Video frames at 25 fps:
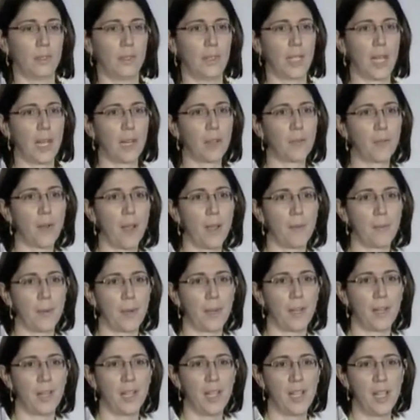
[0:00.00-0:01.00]
dark
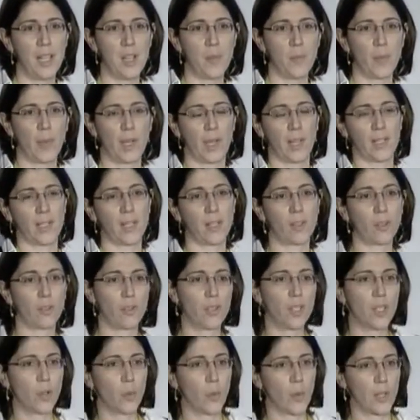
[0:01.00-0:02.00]
fiber, but as a
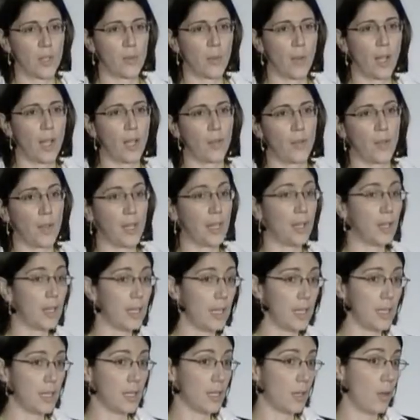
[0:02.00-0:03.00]
consequence, we have an
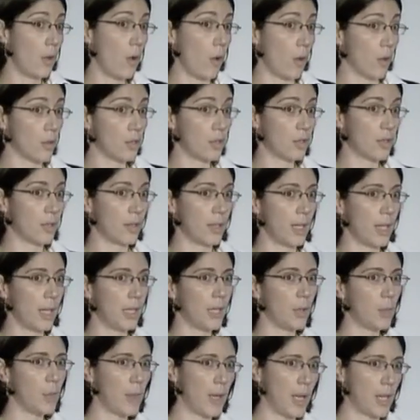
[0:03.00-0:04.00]
increase in cost
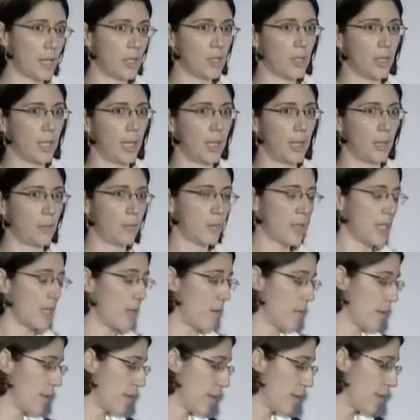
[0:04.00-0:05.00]
in the operational
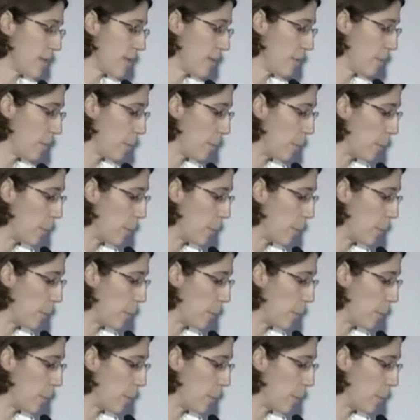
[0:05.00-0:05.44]
services.